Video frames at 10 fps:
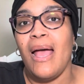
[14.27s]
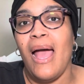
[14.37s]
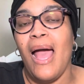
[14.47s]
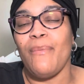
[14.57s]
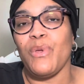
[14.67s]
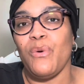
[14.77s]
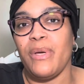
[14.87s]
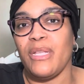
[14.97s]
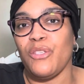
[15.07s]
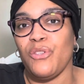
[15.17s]
I'm
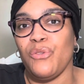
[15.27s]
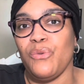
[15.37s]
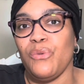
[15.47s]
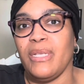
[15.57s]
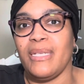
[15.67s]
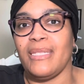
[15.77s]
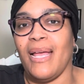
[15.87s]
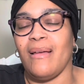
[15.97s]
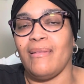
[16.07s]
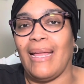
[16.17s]
going to list
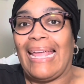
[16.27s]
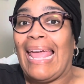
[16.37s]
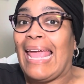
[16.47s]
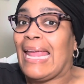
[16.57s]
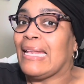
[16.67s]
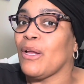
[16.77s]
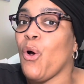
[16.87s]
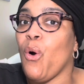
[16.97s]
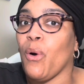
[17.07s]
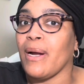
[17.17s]
out like 8
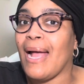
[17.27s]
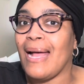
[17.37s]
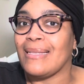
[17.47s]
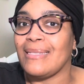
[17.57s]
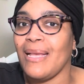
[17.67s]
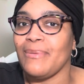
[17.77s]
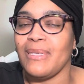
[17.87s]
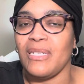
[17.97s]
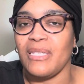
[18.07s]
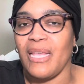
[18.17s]
core concepts
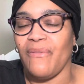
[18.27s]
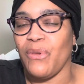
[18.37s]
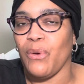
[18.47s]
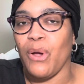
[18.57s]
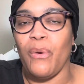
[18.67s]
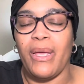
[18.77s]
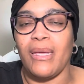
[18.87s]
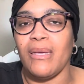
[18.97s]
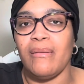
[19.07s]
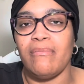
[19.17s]
and just give you a
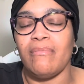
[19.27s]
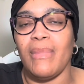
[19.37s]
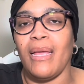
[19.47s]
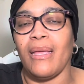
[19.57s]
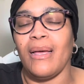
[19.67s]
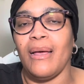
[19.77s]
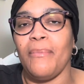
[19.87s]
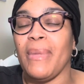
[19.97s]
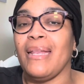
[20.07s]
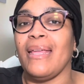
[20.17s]
quick
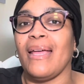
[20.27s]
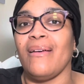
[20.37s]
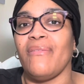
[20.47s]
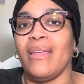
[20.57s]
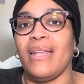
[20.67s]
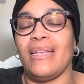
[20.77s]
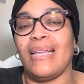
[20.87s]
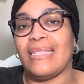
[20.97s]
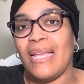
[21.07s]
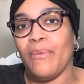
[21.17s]
meaning of it, an
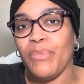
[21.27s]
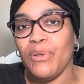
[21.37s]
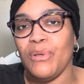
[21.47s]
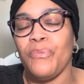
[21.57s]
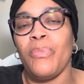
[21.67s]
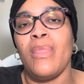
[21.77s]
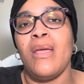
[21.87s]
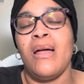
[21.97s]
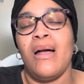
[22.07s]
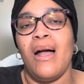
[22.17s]
example.
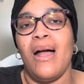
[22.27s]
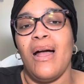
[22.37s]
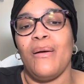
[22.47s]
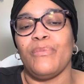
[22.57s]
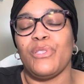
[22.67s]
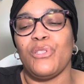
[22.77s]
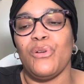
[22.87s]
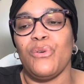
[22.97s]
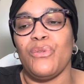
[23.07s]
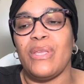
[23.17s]

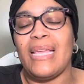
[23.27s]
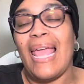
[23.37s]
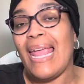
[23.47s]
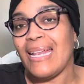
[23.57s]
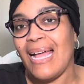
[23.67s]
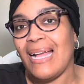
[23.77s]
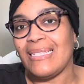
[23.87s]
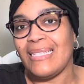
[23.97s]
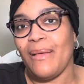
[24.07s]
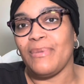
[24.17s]
So the 8
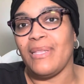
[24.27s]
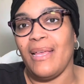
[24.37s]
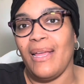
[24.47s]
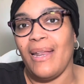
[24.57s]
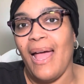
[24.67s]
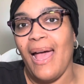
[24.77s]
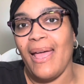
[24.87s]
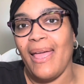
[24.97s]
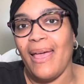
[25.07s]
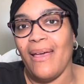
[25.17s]
concepts that
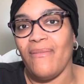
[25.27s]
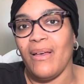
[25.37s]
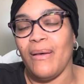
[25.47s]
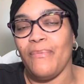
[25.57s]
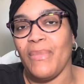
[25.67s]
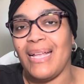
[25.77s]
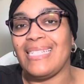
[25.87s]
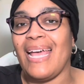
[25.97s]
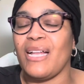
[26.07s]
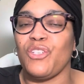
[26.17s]
I have
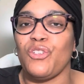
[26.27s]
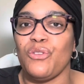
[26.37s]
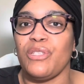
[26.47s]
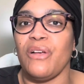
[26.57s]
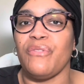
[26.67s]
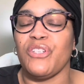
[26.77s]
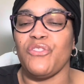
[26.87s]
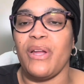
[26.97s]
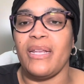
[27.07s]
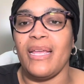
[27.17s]
attached to
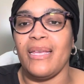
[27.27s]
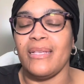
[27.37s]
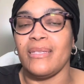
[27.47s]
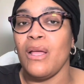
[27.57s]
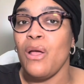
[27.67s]
self-restraint is